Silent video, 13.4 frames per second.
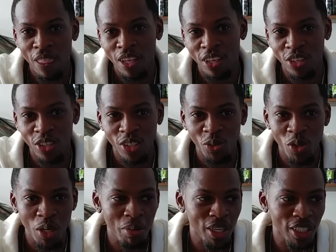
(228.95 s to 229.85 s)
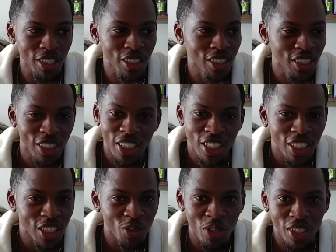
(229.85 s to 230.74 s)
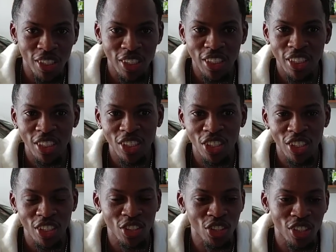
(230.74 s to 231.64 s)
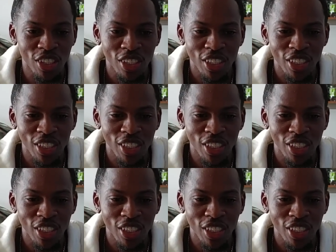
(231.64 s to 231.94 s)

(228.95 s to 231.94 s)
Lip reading: you know, way back when, you know. So